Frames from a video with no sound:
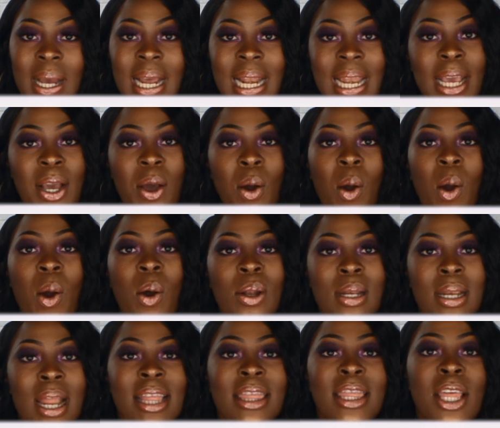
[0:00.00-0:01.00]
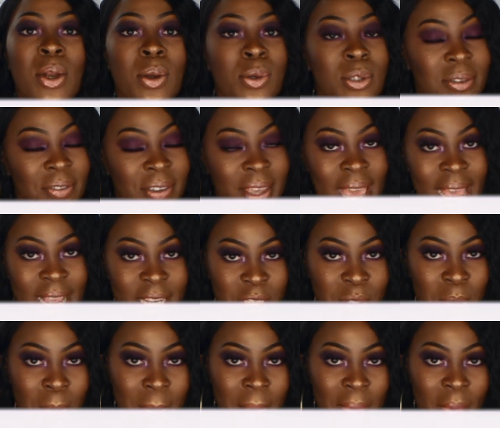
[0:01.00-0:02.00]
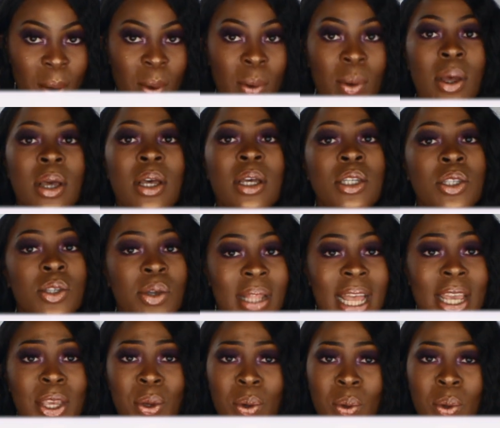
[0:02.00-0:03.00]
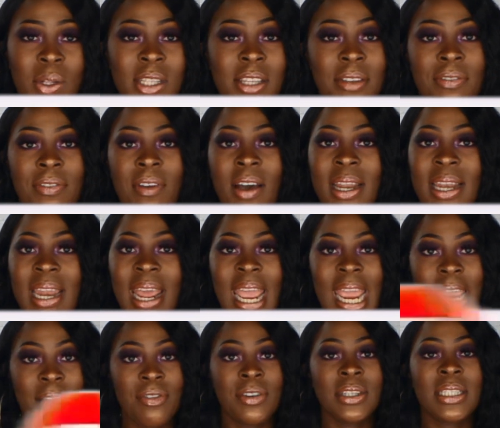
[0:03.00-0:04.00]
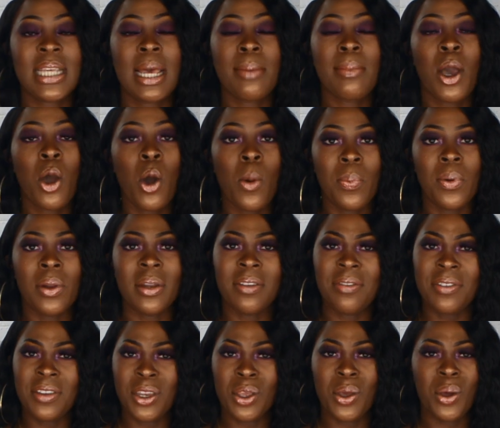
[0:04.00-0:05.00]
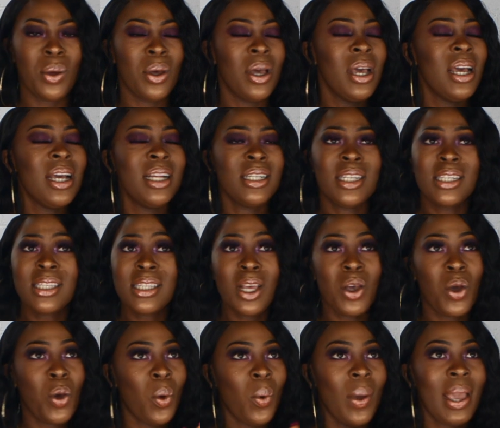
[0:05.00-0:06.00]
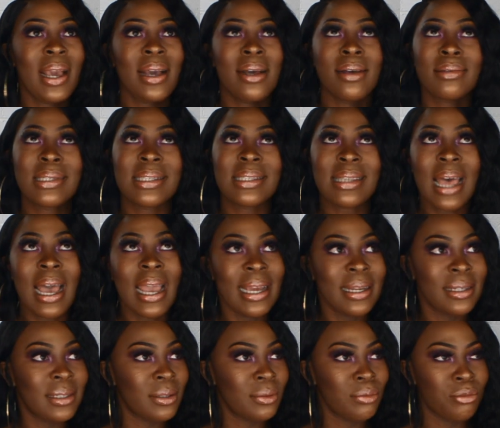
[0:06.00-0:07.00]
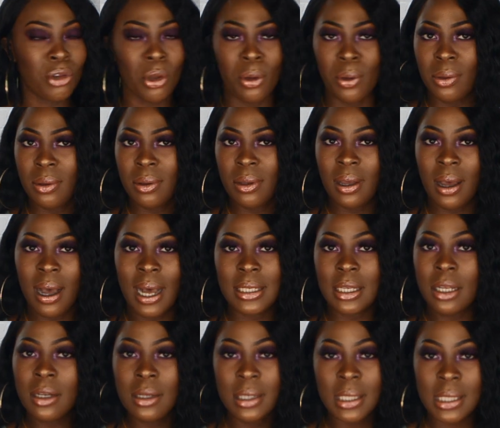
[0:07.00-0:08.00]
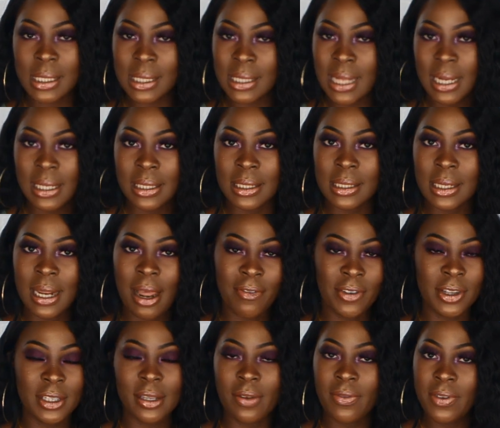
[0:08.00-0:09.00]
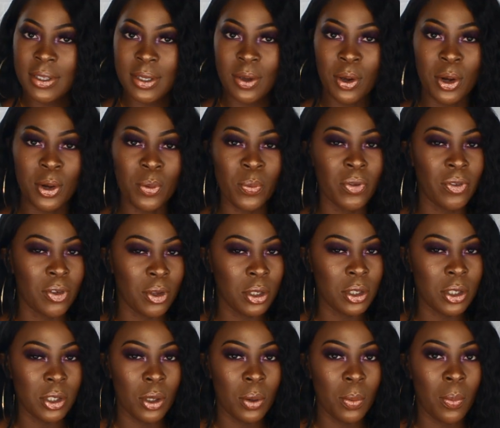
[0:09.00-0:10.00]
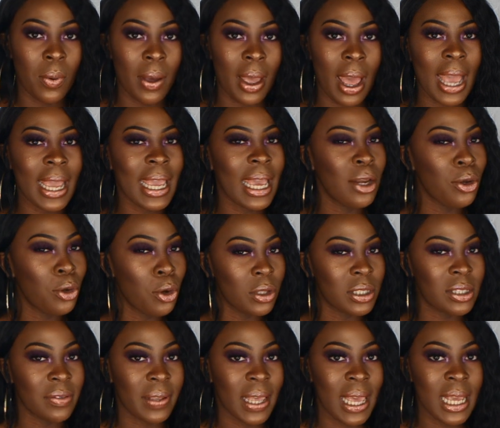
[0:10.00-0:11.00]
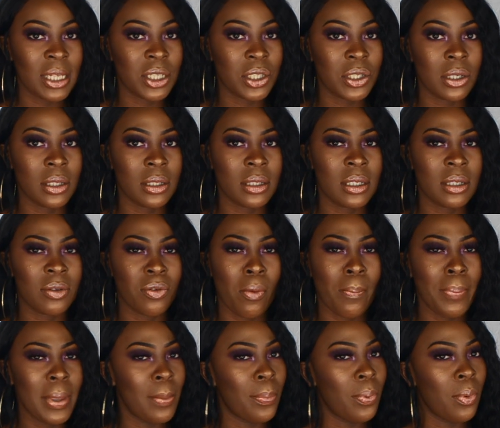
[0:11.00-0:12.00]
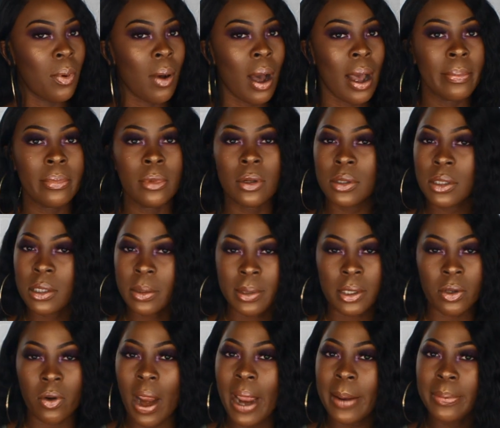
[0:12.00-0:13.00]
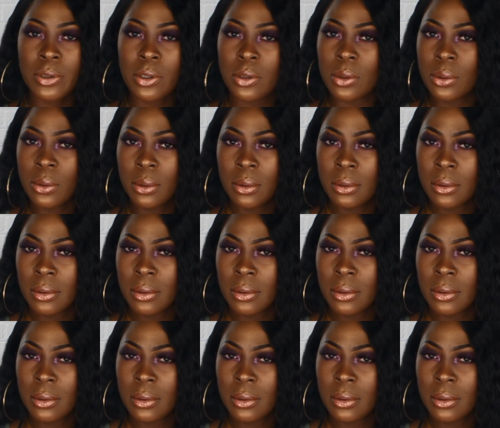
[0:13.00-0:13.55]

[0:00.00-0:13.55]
click on the notification bell so that you're notified every time I upload a video. Just a quick side note, I don't understand, I think something's going on with YouTube where I get notifications for people I'm not subscribed to.